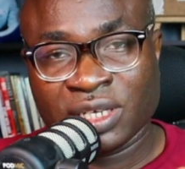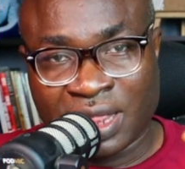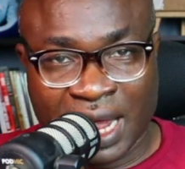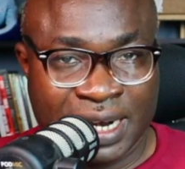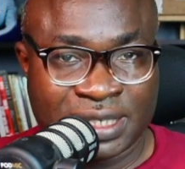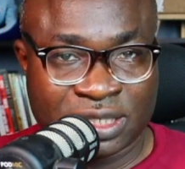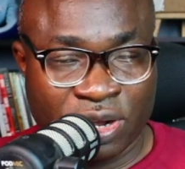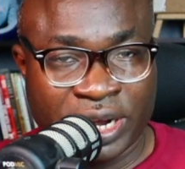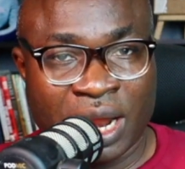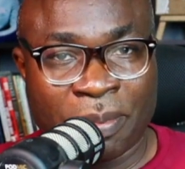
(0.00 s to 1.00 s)
That is
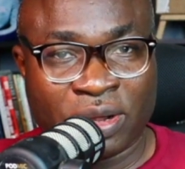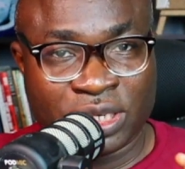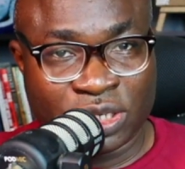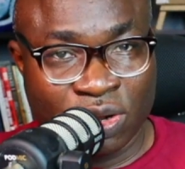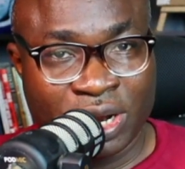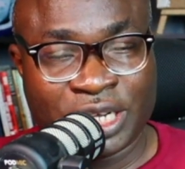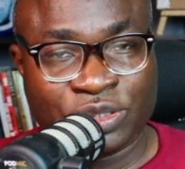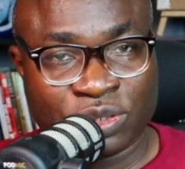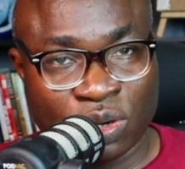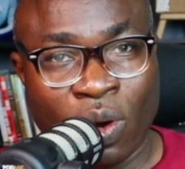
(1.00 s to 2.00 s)
talking about the knowledge
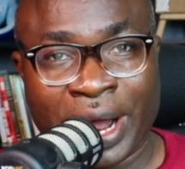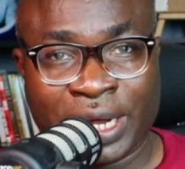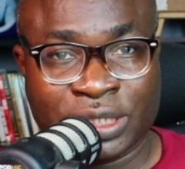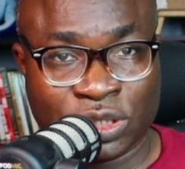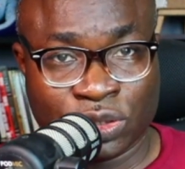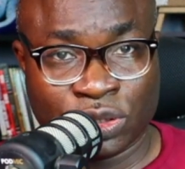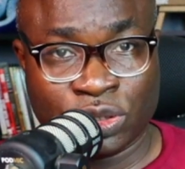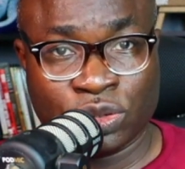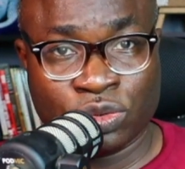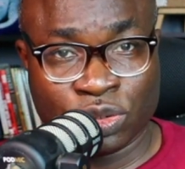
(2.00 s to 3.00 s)
required to
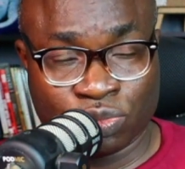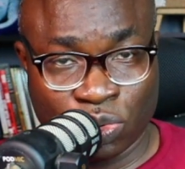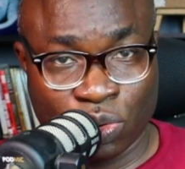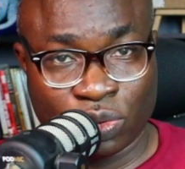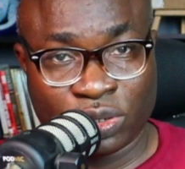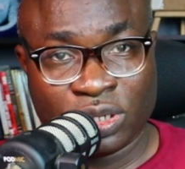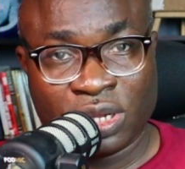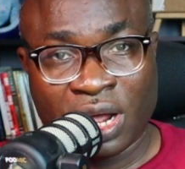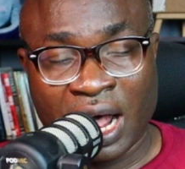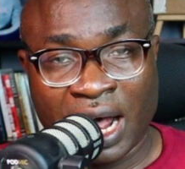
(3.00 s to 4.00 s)
do the role.
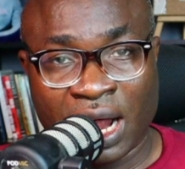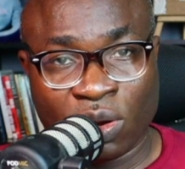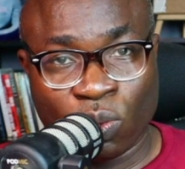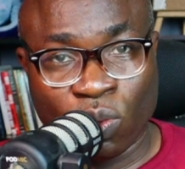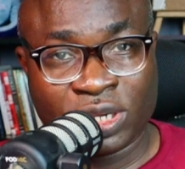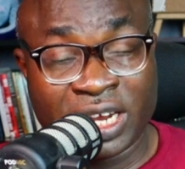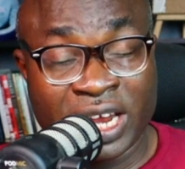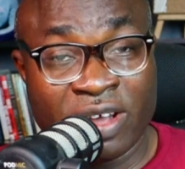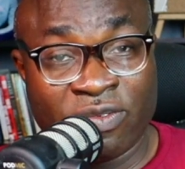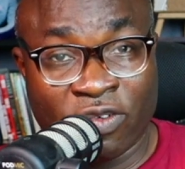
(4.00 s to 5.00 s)
What
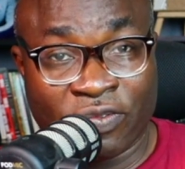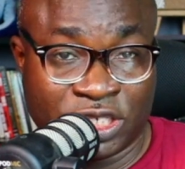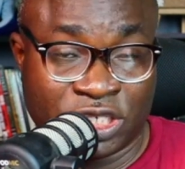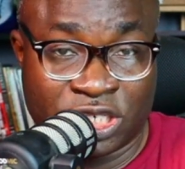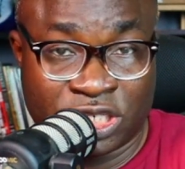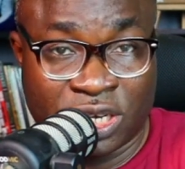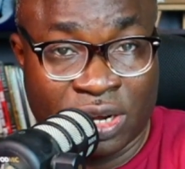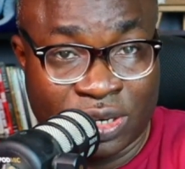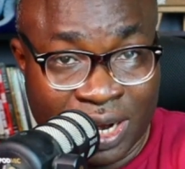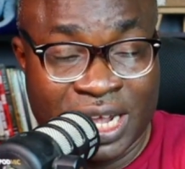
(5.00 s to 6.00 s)
level of educational
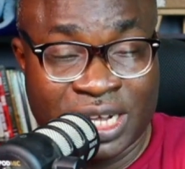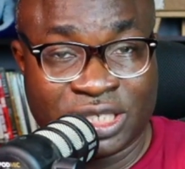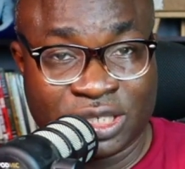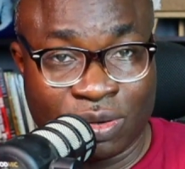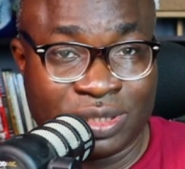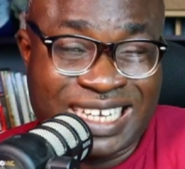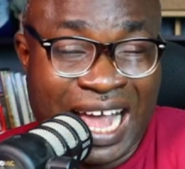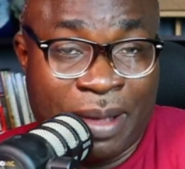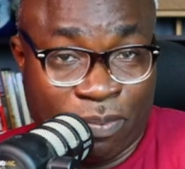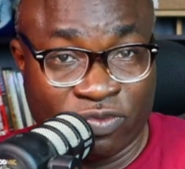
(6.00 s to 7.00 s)
knowledge or
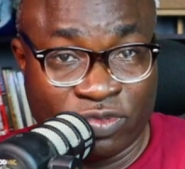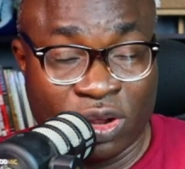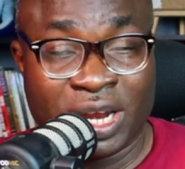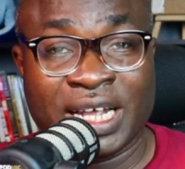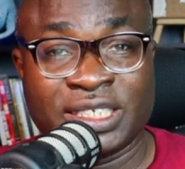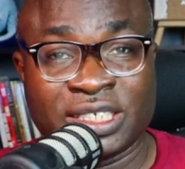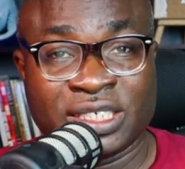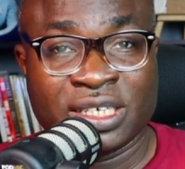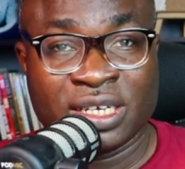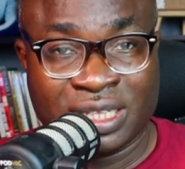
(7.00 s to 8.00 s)
type of knowledge
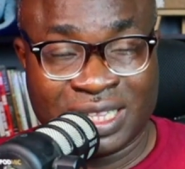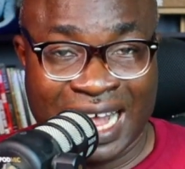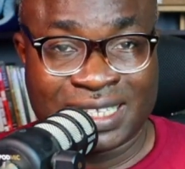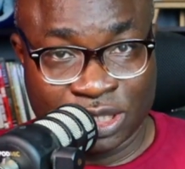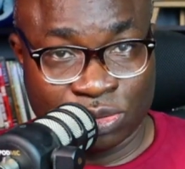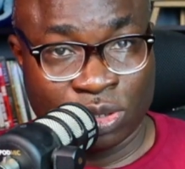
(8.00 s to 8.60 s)
that is